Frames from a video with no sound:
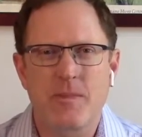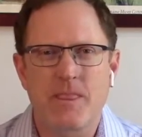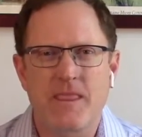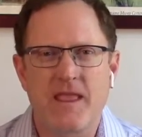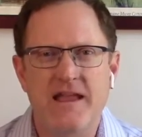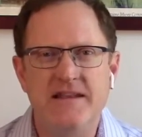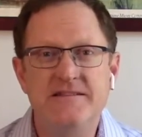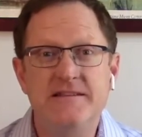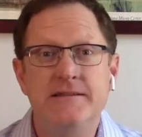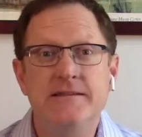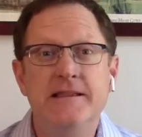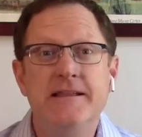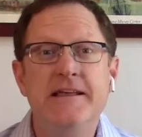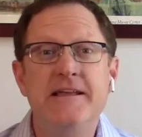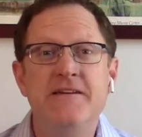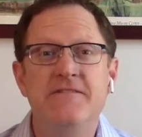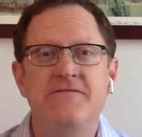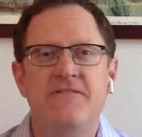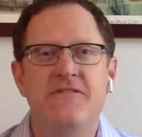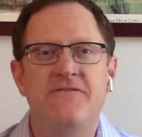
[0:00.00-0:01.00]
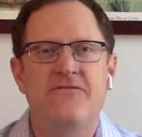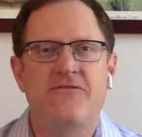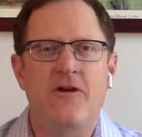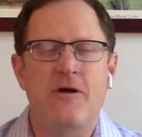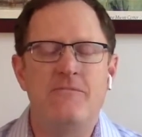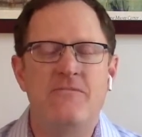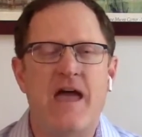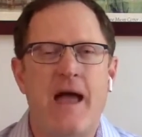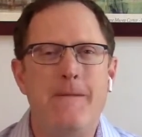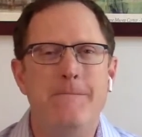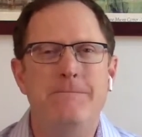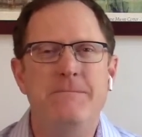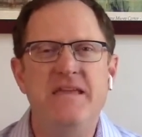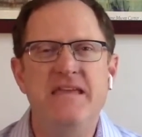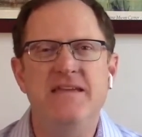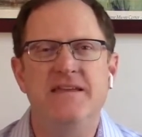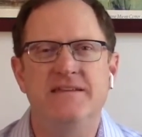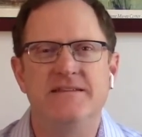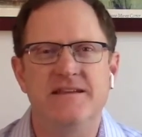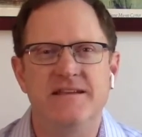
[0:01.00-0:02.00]
and to live from that
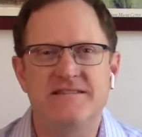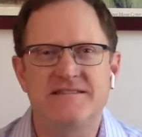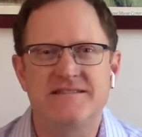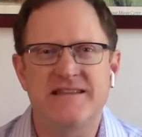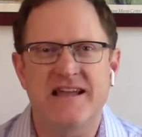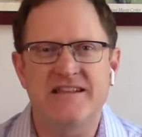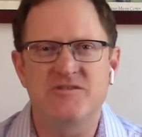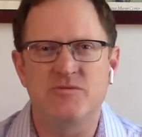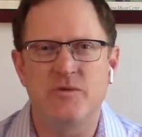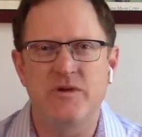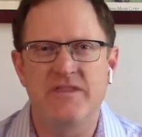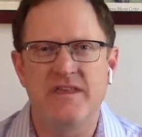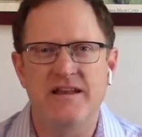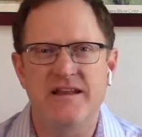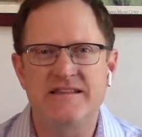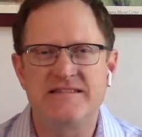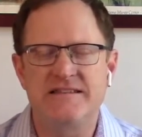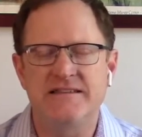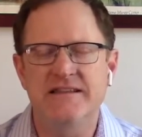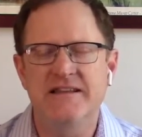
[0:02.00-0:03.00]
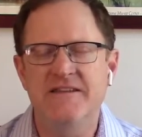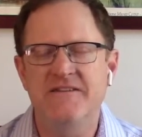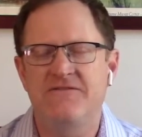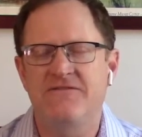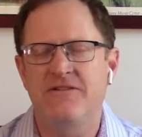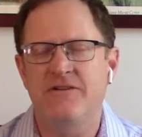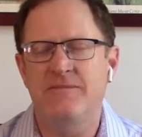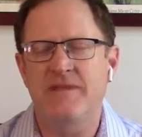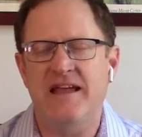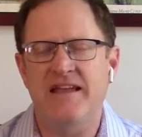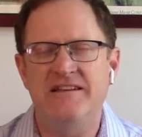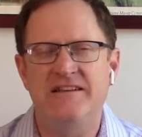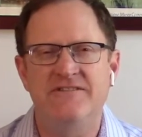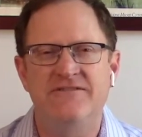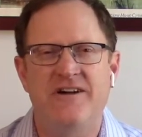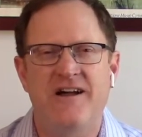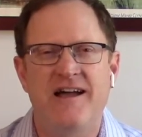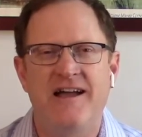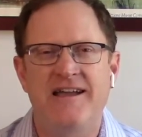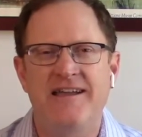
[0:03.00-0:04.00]
beingness that's within us, live from that
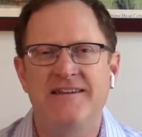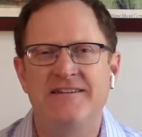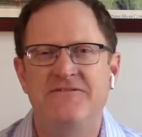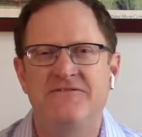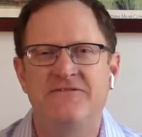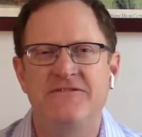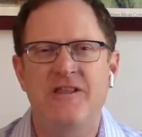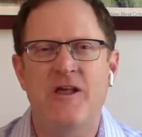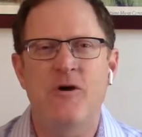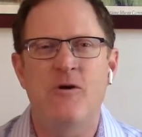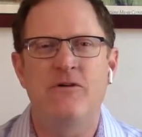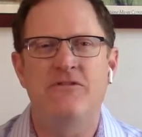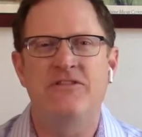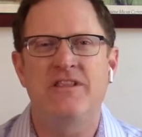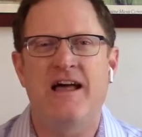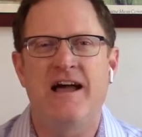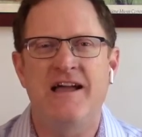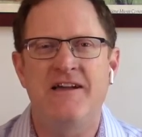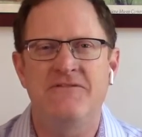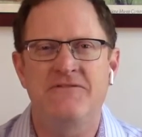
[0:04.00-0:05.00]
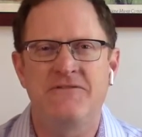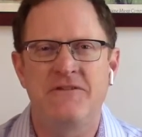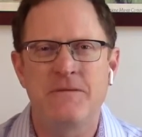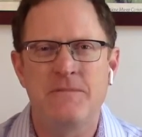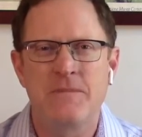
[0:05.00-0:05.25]
divine flow of life